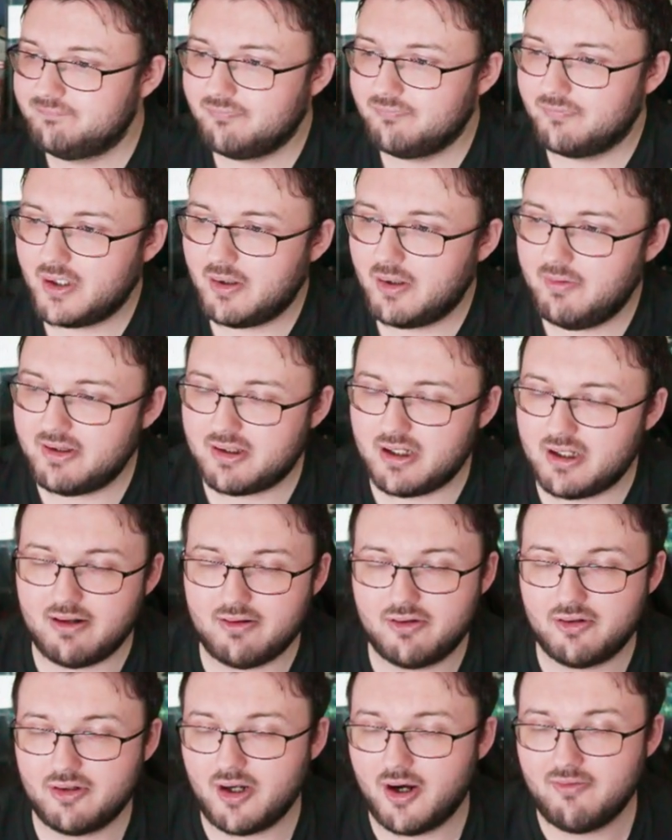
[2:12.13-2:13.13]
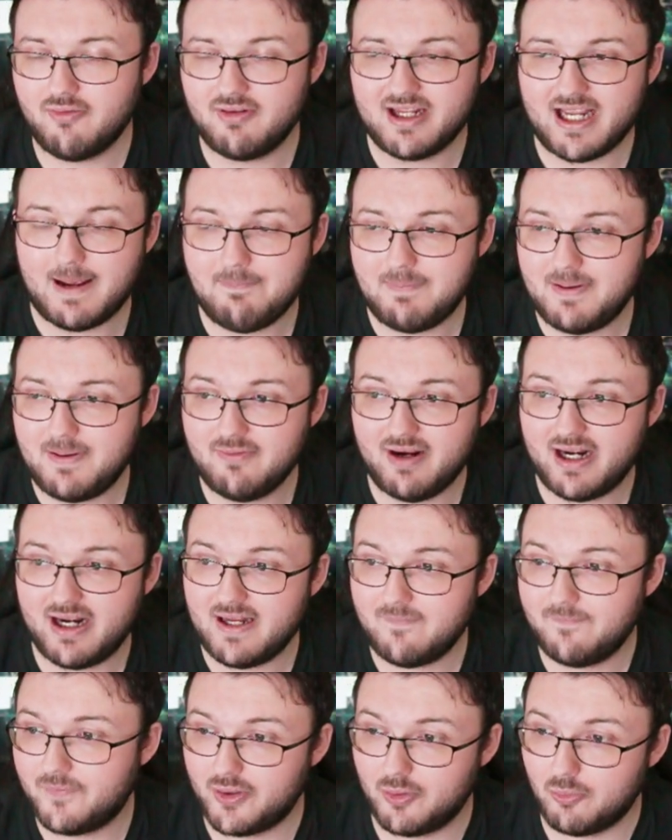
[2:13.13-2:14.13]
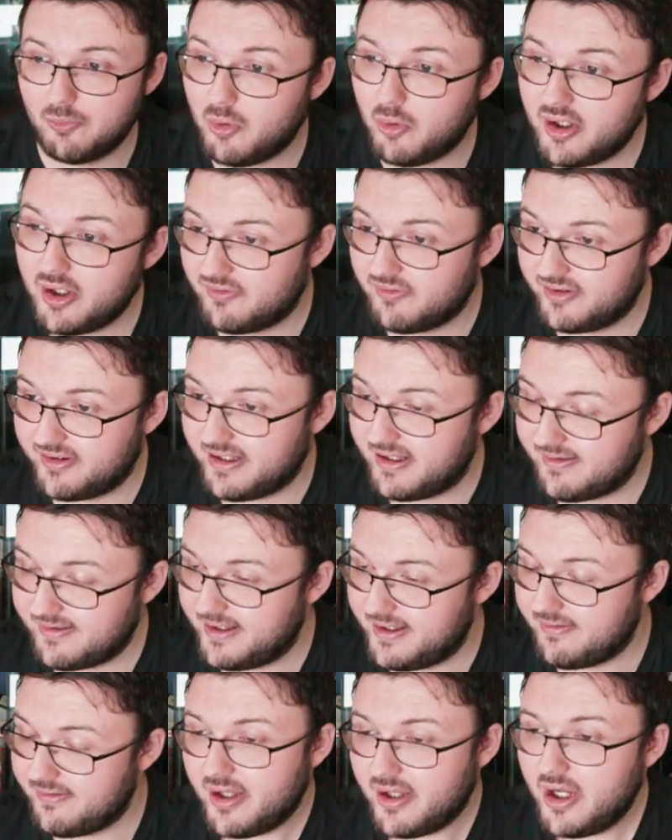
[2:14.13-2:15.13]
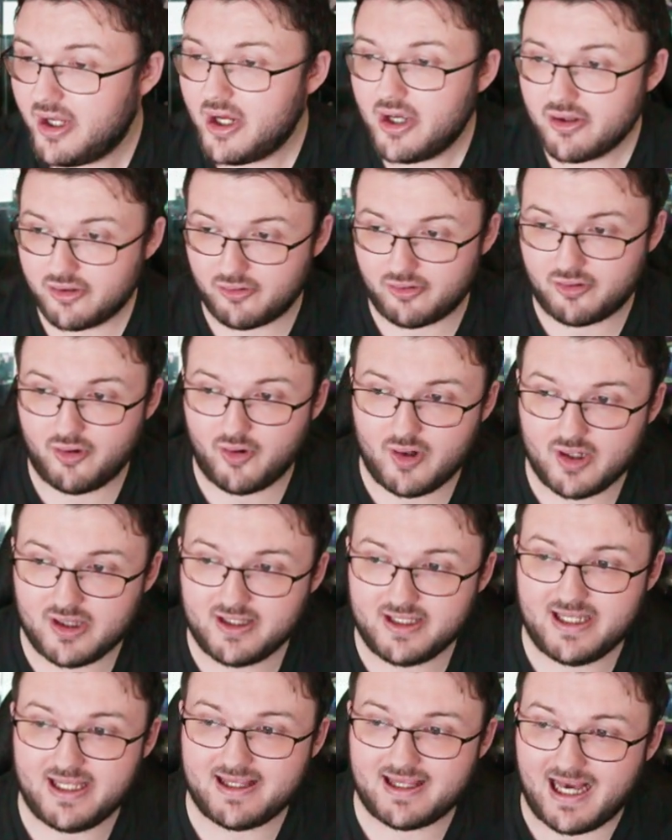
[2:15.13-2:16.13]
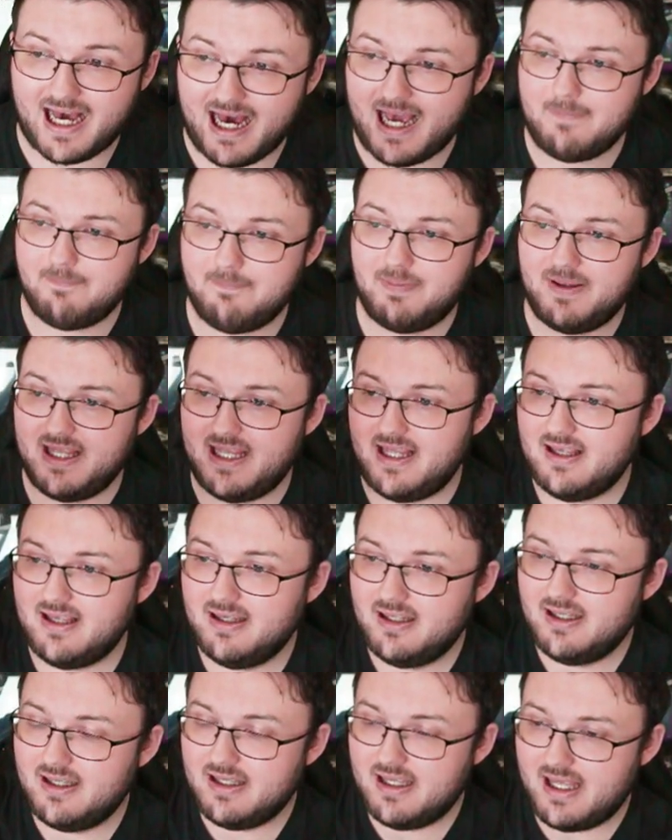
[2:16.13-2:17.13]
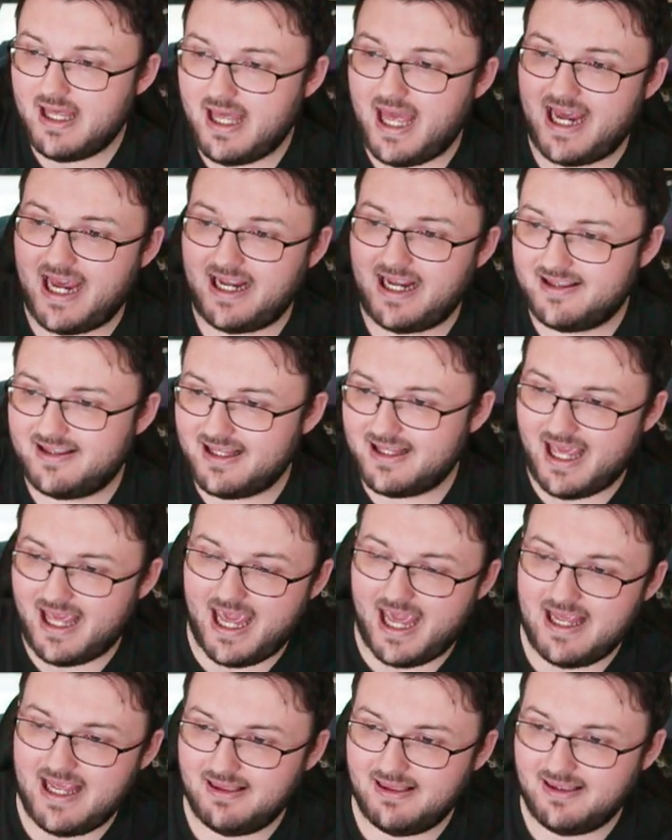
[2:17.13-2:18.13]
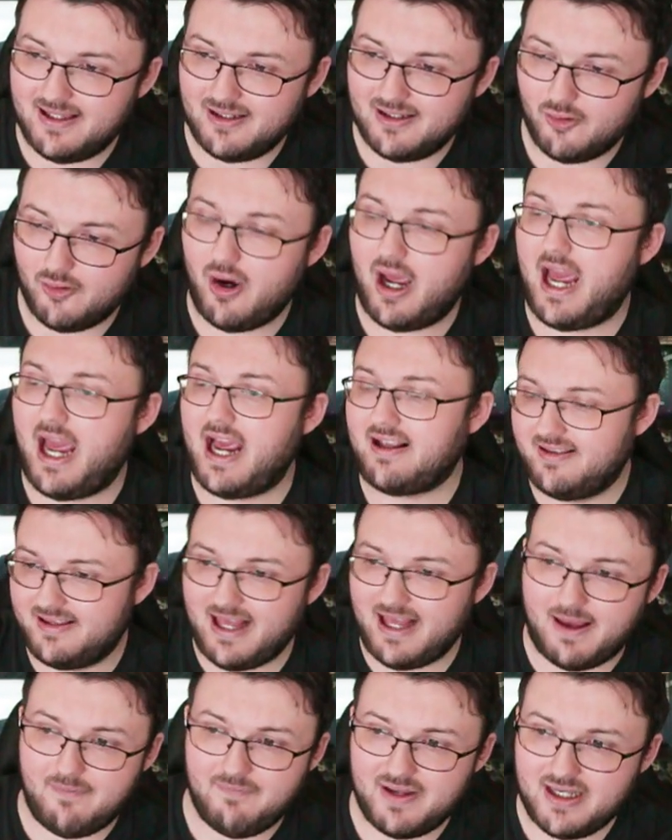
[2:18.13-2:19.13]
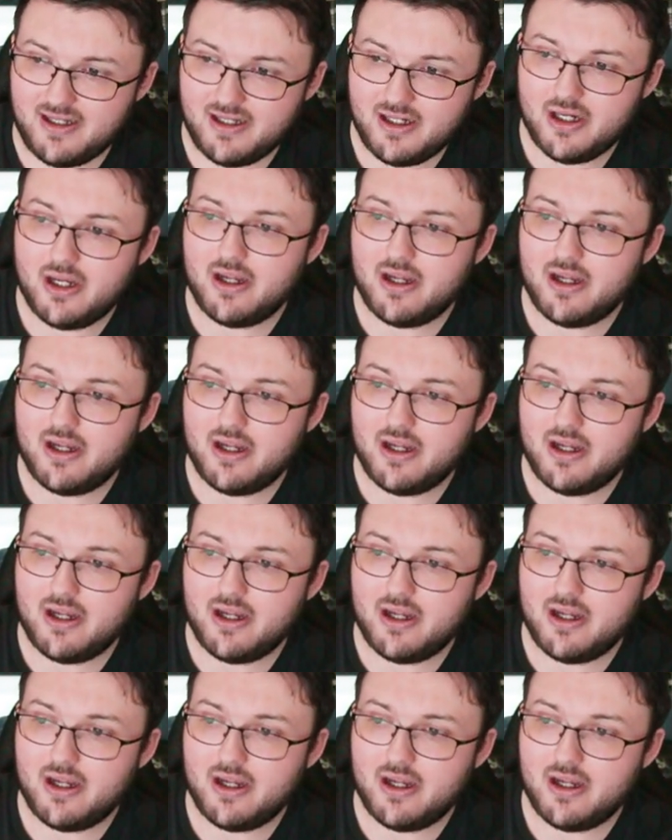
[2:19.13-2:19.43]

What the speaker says: to go with the IP rating for the water resistance. So currently it's IP X8 or X7.